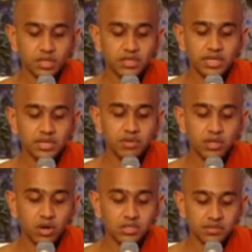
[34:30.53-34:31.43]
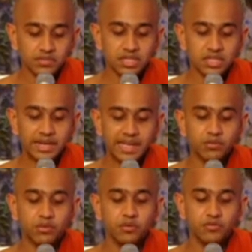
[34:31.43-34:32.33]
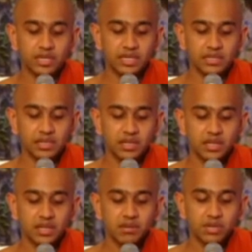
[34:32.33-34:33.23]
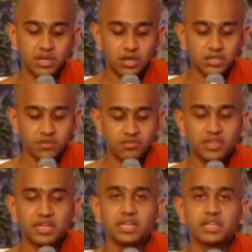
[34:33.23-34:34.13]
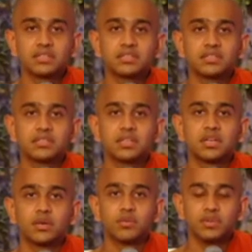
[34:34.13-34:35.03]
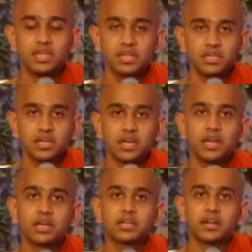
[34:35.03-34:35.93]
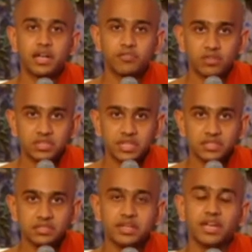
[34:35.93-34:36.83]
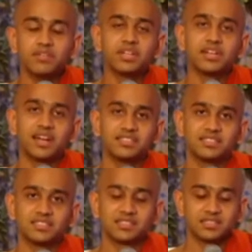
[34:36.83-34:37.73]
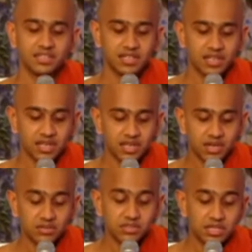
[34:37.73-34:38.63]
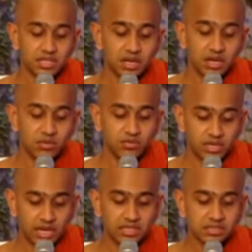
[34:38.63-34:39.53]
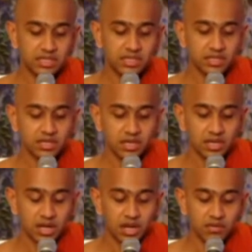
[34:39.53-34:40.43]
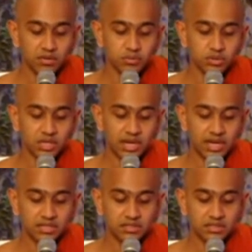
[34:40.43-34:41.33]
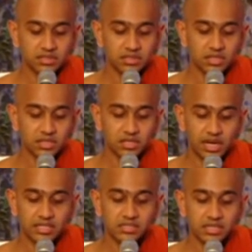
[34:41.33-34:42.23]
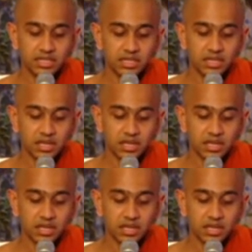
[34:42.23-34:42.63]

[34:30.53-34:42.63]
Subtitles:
Then because of contact we feel. Because of feelings we crave for things. Craving arises. Now see how nicely our Buddha has nicely